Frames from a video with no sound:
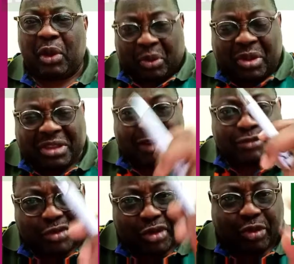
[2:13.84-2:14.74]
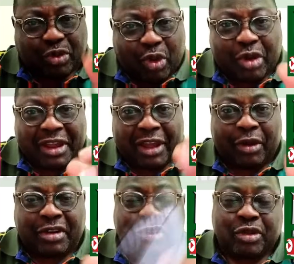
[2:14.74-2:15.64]
What have you done to God that
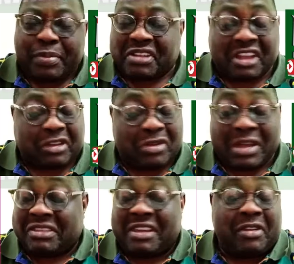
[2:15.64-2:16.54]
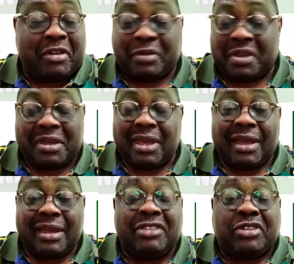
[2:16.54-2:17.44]
God is so partial to you? I said, no.
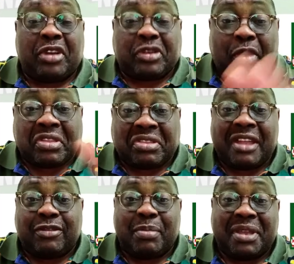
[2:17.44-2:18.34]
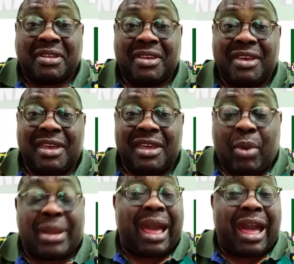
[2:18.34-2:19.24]
It's just contentment.
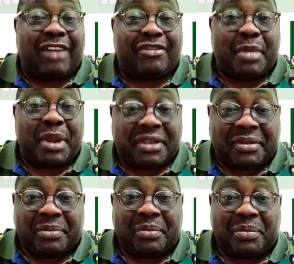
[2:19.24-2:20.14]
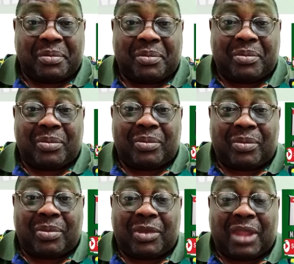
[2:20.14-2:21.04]
When I have money,
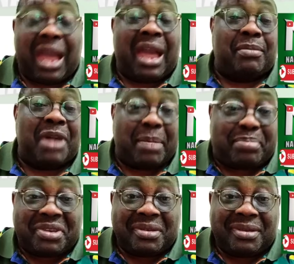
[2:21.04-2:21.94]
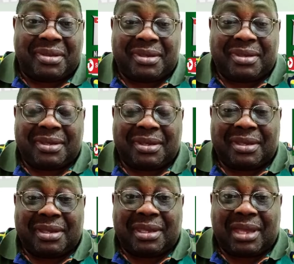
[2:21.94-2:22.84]
I am happy.
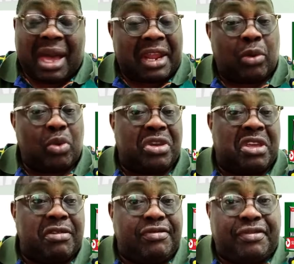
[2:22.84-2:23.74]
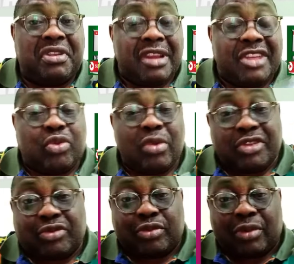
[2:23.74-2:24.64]
And I will give the little.
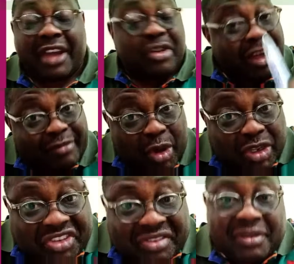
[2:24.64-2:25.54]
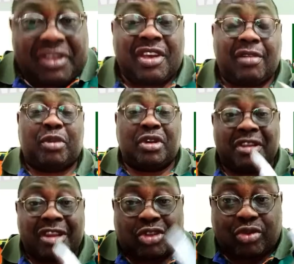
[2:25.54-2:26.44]
I don't have much. But
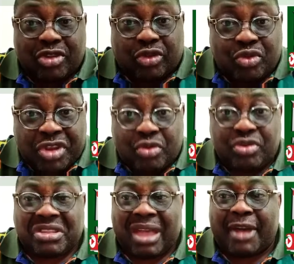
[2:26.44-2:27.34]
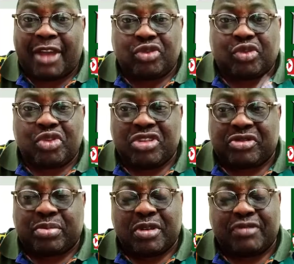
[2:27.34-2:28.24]
the little, you knew the time I used to
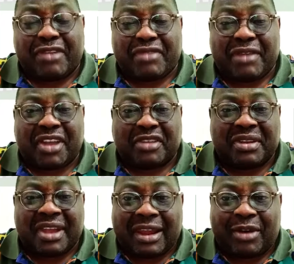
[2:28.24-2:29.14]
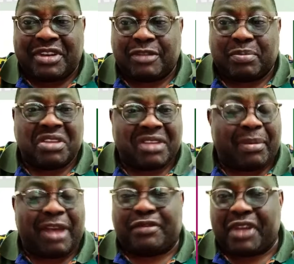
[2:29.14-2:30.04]
do 5,000 naira on this place,
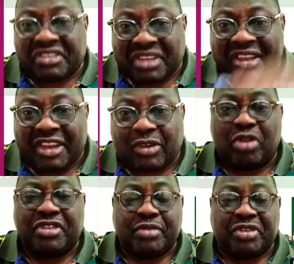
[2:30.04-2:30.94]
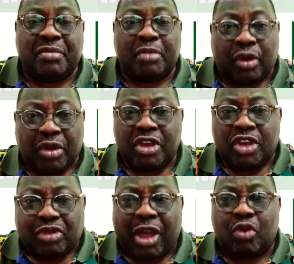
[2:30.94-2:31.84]
and my friends started contributing more,
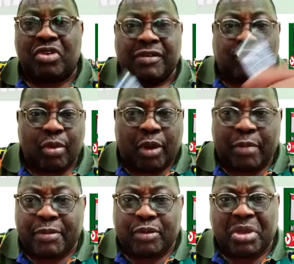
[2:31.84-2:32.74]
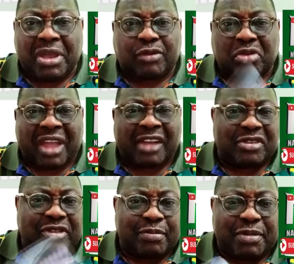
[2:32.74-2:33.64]
so I could give to more people. We gave to
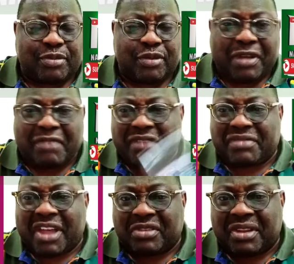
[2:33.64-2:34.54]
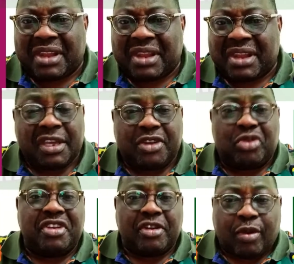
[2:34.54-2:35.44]
thousands of people, 5,000 naira
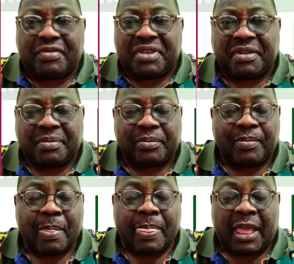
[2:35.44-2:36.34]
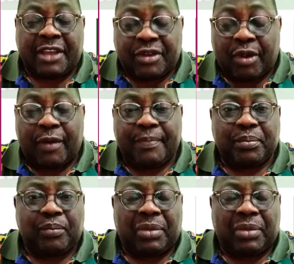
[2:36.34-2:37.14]
during the COVID, you know.